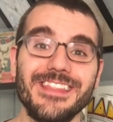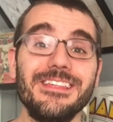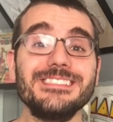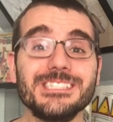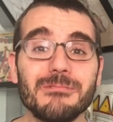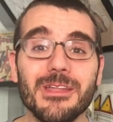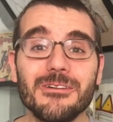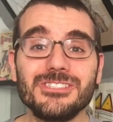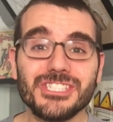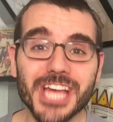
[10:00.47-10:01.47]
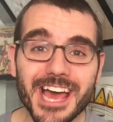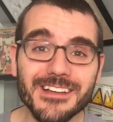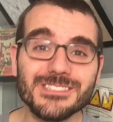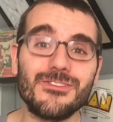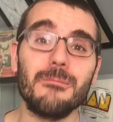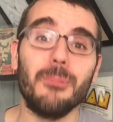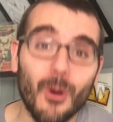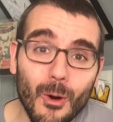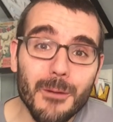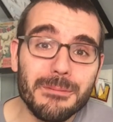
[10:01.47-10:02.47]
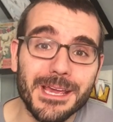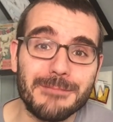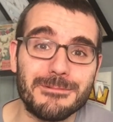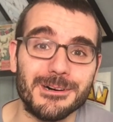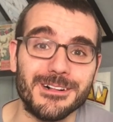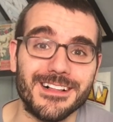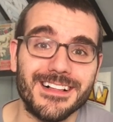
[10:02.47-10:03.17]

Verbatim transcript: This is one of those channels for poor people.